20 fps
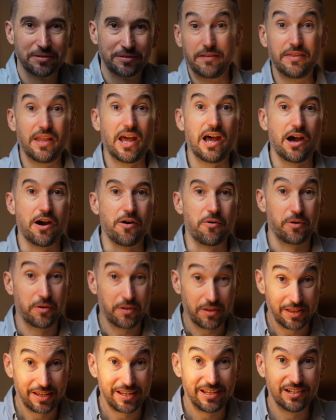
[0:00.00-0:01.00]
Now,
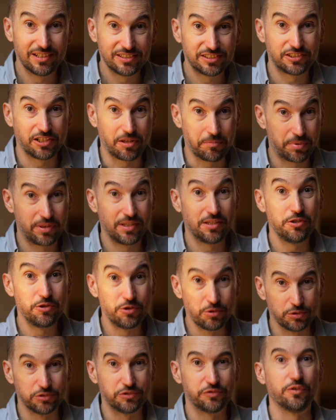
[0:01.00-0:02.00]
here's something
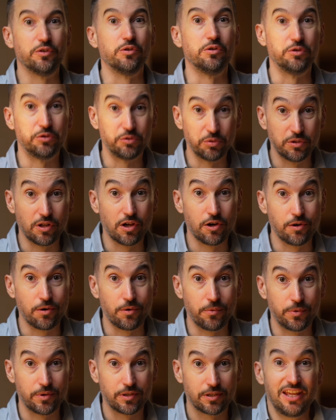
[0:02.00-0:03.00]
useful to know.